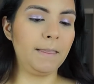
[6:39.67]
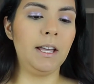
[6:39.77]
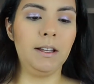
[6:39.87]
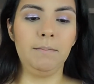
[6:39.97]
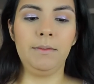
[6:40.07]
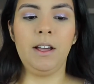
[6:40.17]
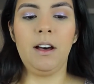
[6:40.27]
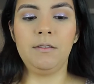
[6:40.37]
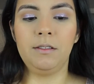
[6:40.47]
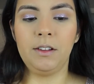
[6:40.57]

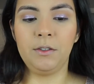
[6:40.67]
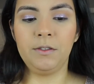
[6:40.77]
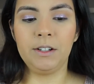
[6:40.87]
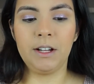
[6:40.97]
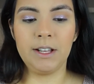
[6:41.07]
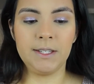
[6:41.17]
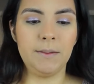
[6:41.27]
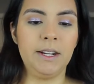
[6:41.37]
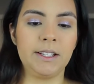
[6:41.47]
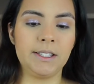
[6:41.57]
OFRA
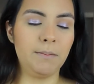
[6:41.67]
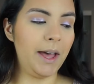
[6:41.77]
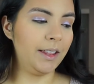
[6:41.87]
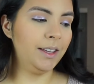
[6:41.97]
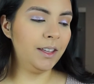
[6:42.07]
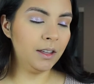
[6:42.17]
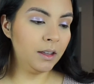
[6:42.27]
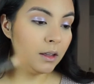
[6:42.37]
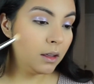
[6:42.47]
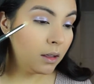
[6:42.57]
Cosmetics palette,
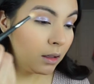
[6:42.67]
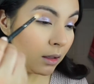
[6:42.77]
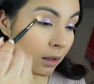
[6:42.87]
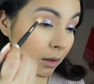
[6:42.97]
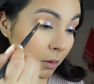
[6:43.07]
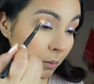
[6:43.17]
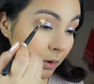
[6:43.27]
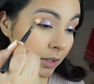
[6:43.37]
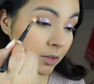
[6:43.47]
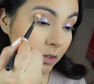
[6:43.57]

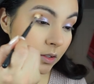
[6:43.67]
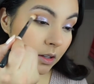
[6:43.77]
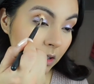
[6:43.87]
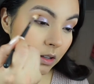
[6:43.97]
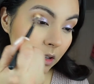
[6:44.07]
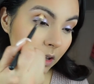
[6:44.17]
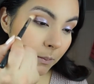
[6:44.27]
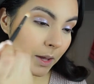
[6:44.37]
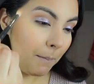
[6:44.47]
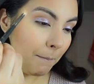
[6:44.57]
which
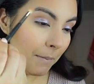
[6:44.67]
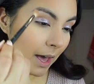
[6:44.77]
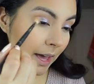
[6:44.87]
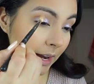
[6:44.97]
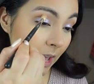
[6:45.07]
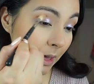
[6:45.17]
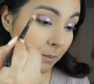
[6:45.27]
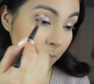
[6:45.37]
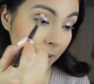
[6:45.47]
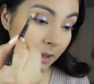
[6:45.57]
I'm not mad
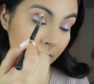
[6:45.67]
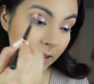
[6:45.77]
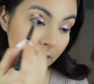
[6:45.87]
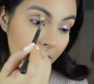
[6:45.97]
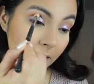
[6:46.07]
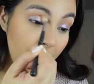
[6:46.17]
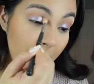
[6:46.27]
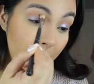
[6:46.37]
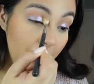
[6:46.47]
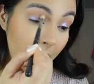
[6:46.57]
at, but
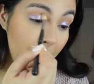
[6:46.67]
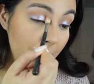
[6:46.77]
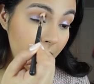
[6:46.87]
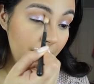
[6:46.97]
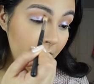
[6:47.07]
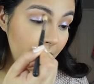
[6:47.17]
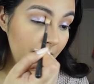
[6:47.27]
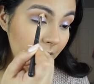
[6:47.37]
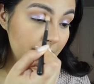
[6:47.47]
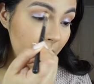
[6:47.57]
I mean,
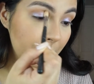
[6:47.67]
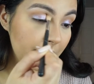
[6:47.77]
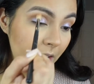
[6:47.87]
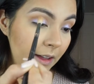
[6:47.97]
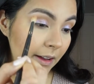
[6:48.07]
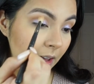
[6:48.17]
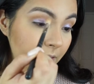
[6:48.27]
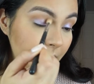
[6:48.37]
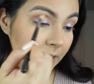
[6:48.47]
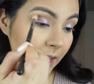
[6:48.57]
that's all what's
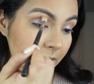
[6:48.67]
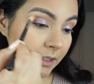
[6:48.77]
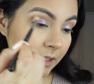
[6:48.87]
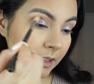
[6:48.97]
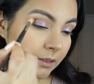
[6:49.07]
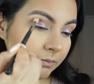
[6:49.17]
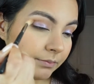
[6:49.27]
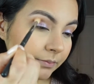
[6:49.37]
advertised, you know?